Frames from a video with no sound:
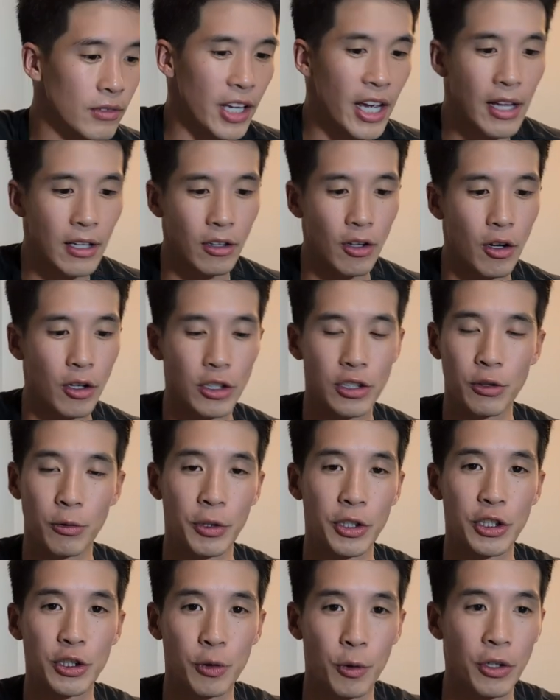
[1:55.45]
Yeah, long
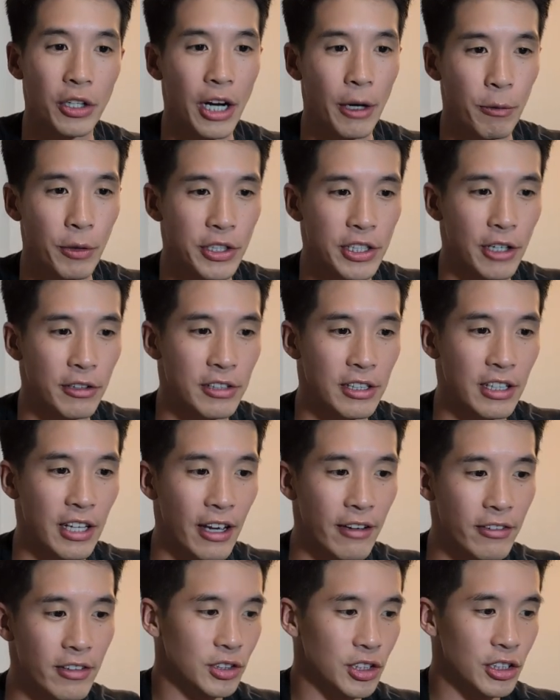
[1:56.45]
story short, I reached out to
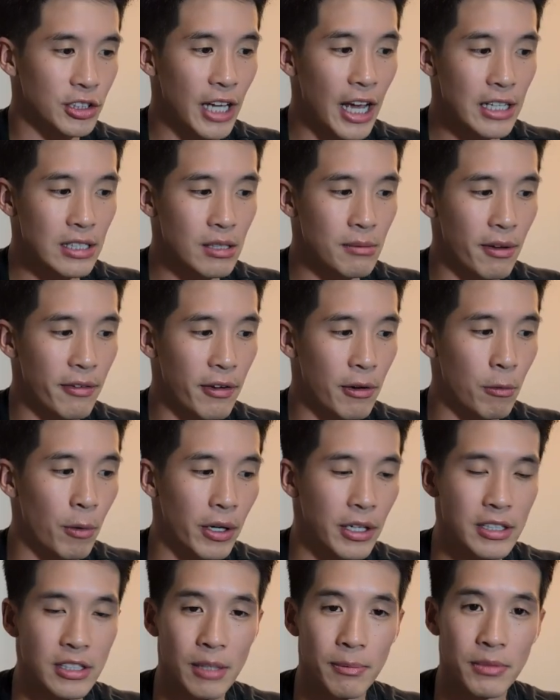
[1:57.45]
Kevin, just asked him if he
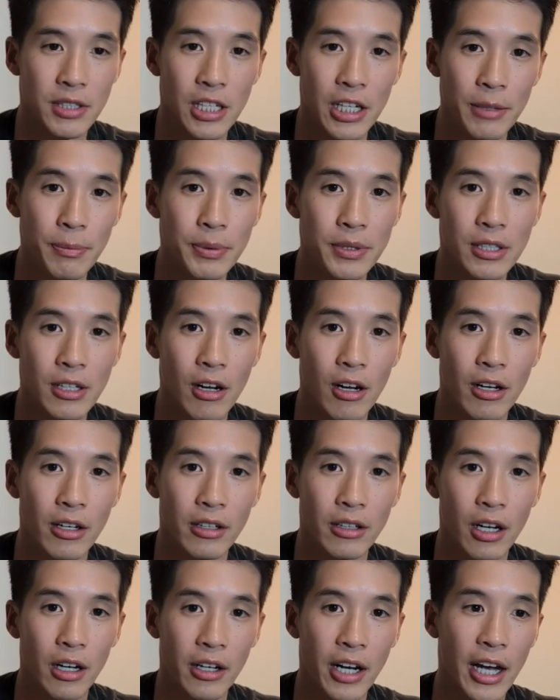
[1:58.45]
wanted some tips
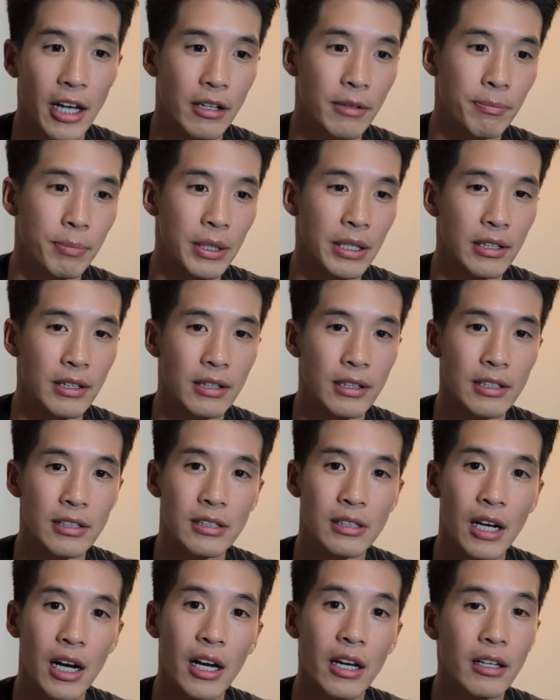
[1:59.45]
on how to beat
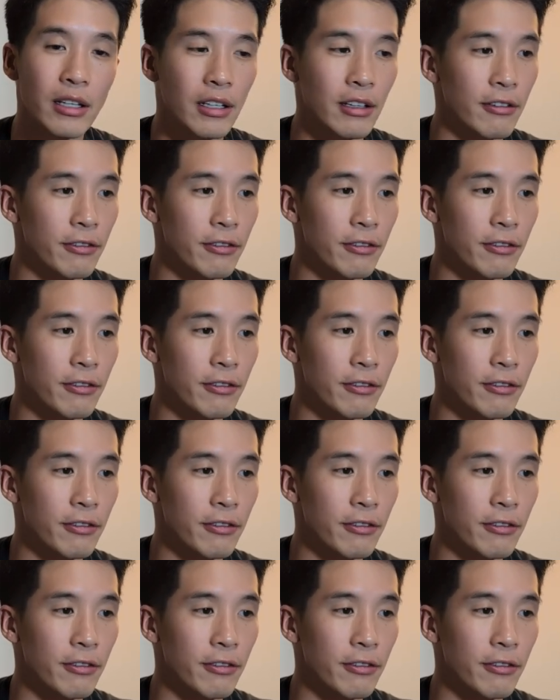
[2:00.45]
this guy in the